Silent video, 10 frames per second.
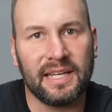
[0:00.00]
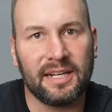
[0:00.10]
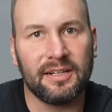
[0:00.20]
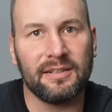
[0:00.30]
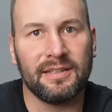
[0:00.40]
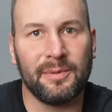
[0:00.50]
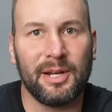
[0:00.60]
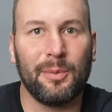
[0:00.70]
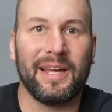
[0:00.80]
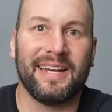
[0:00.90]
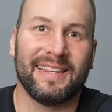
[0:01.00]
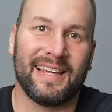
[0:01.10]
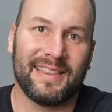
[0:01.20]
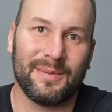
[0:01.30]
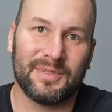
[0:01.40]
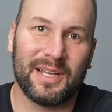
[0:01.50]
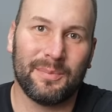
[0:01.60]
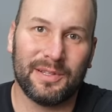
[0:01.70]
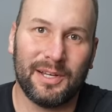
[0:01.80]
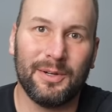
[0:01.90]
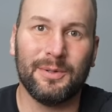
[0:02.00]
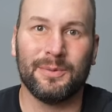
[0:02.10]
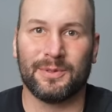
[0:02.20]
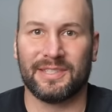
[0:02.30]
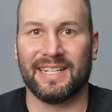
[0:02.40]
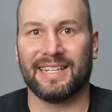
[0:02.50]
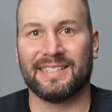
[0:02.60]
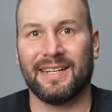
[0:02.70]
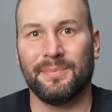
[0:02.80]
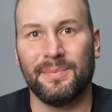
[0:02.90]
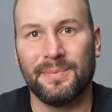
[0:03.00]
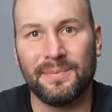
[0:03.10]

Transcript: here, let me know by hitting that thumbs up below. We'll see you next time.